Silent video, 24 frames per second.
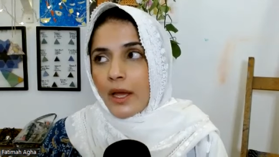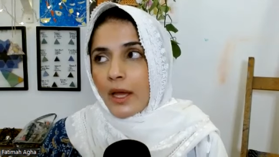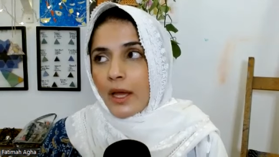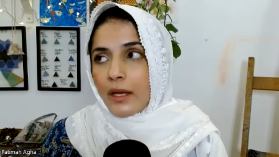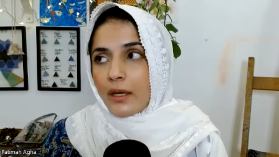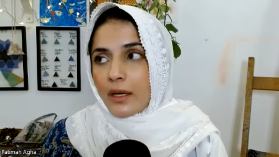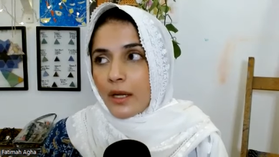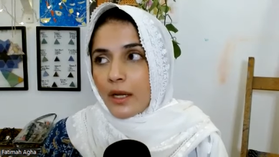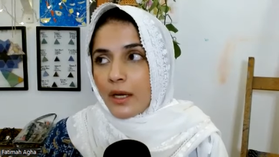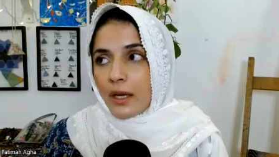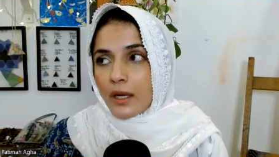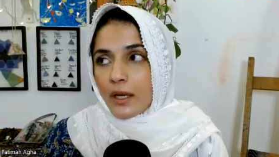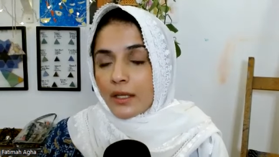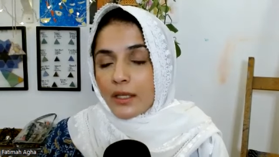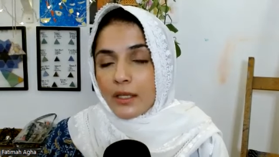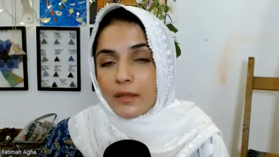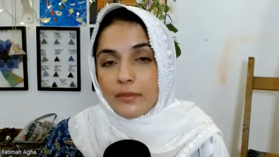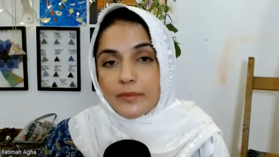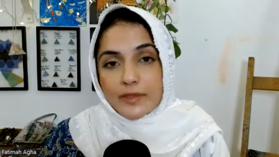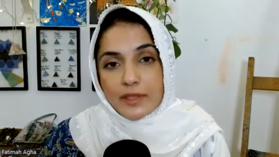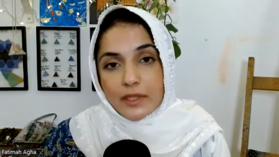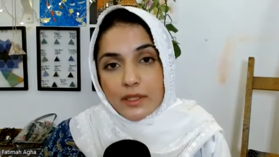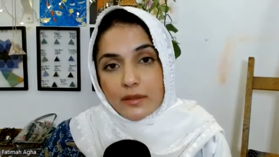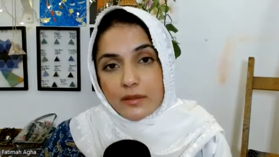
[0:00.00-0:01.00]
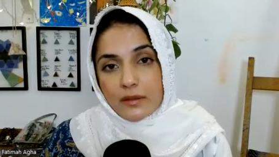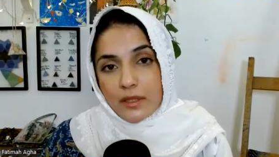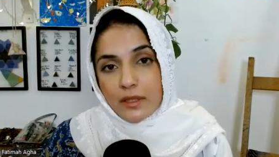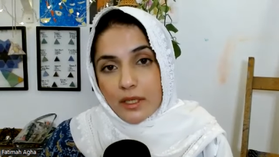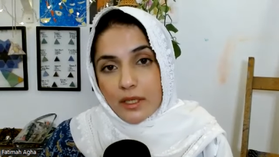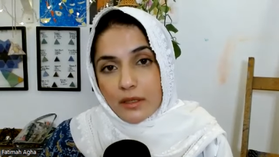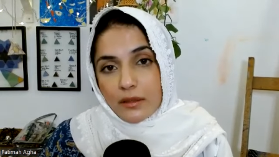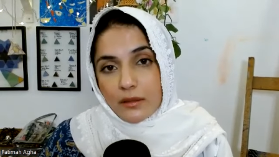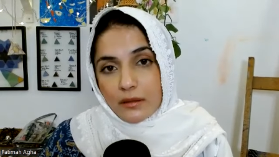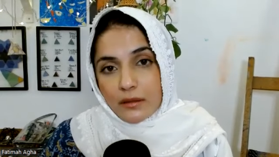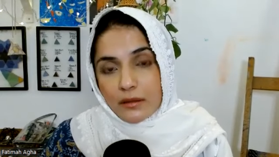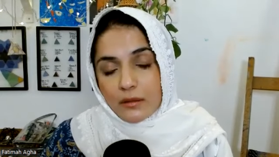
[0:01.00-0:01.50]
and allah keeps
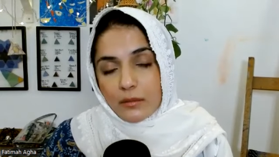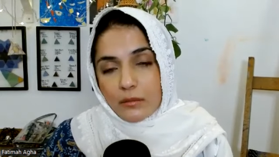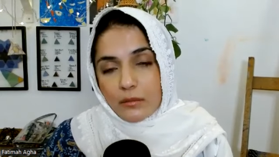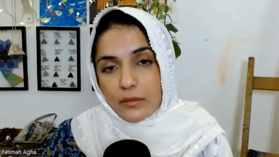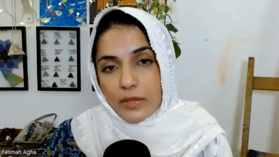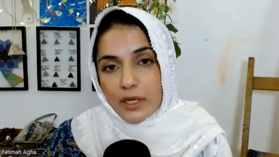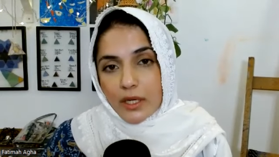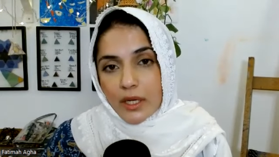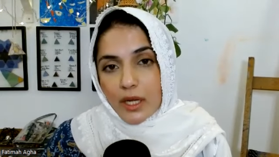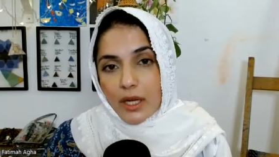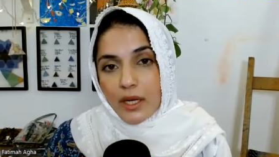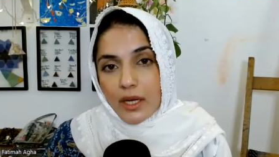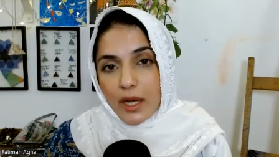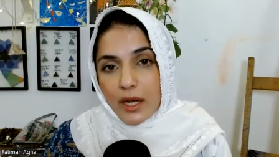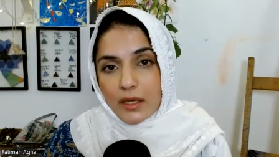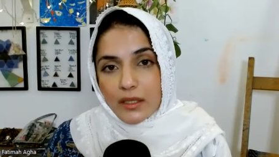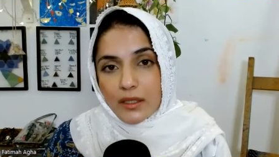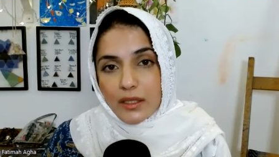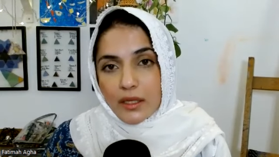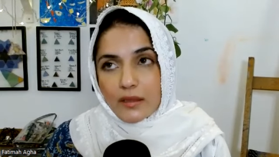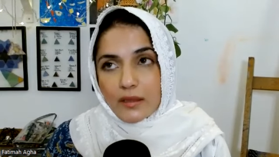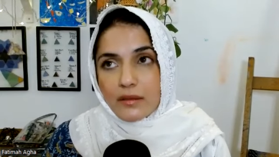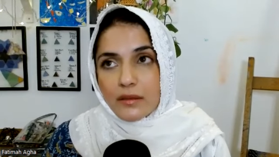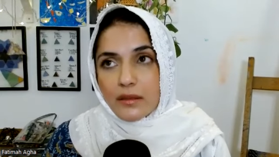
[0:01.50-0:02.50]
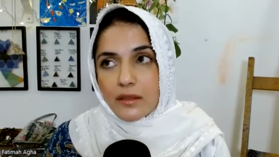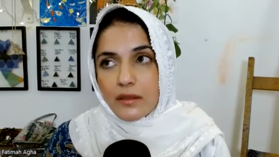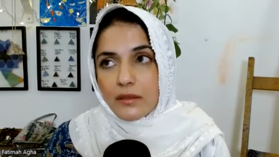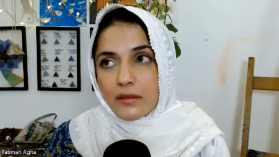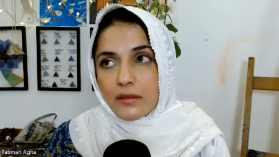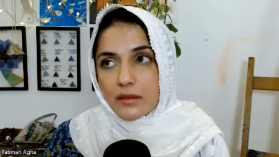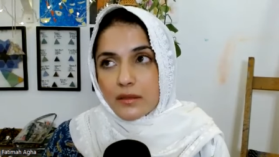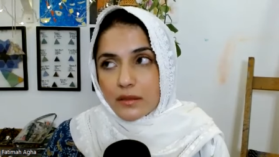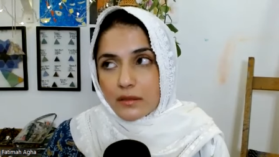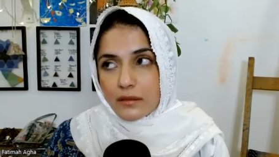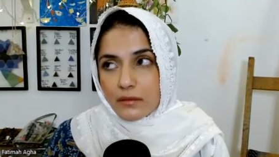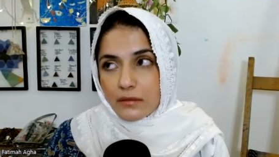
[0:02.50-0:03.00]
listening but allah
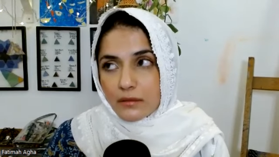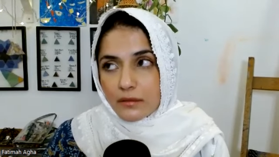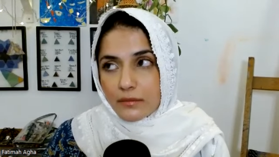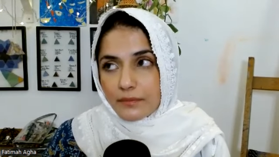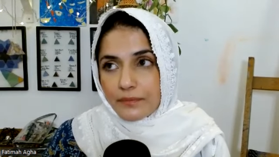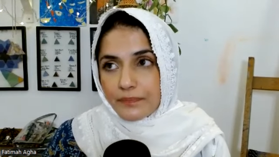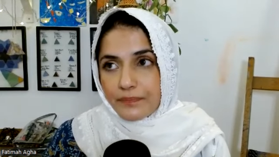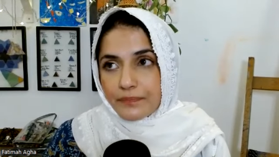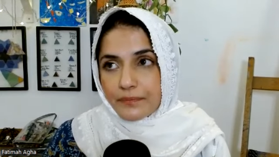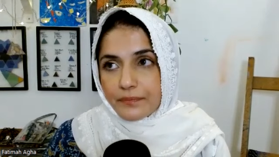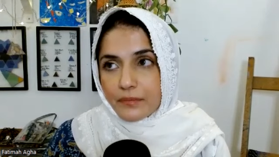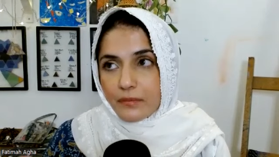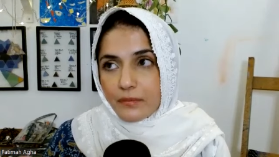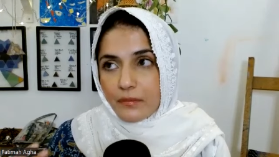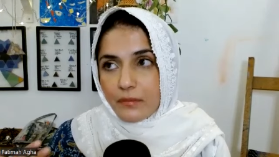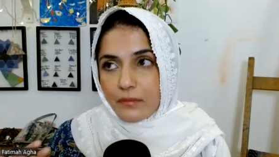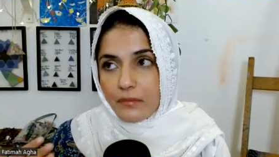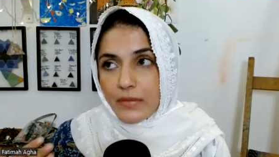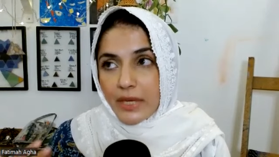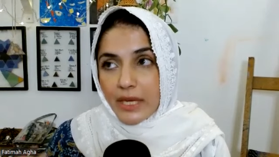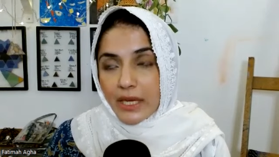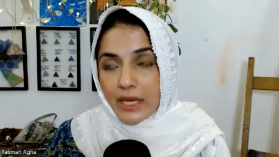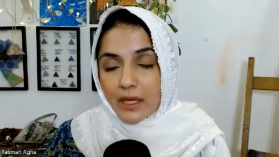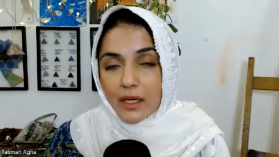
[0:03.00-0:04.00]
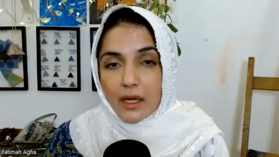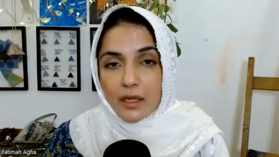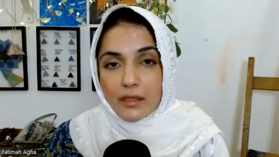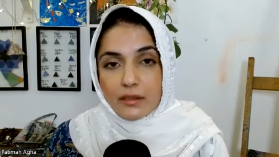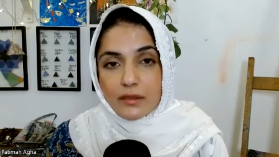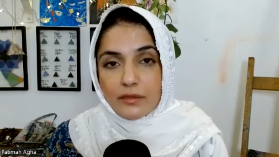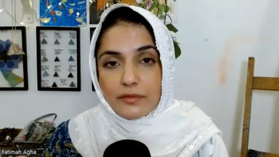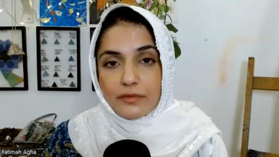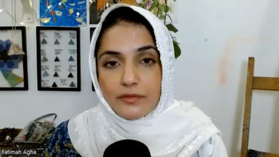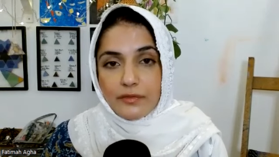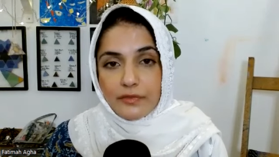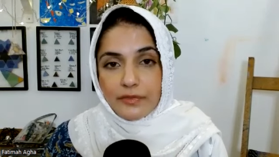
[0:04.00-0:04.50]
doesn't make us
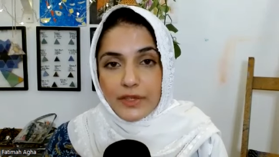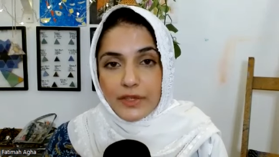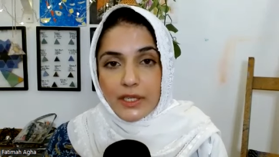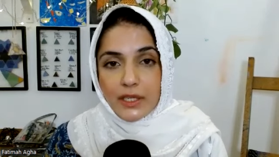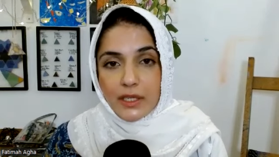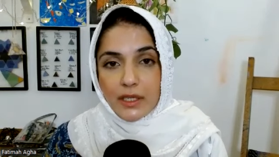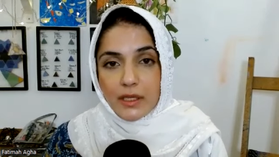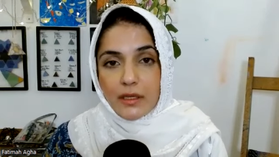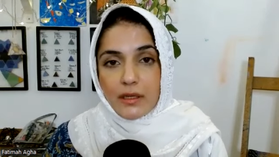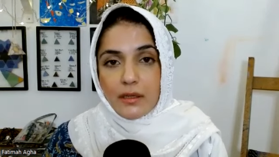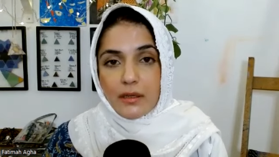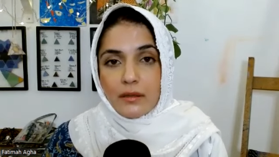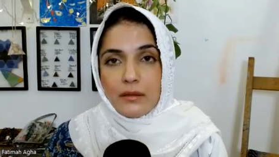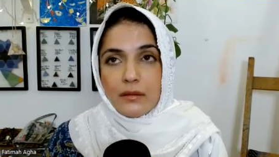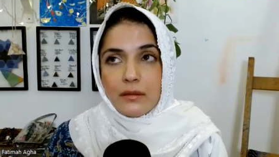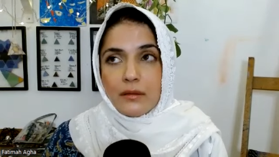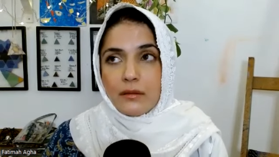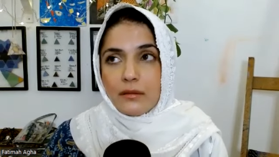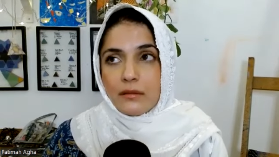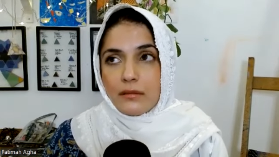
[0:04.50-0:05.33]
feel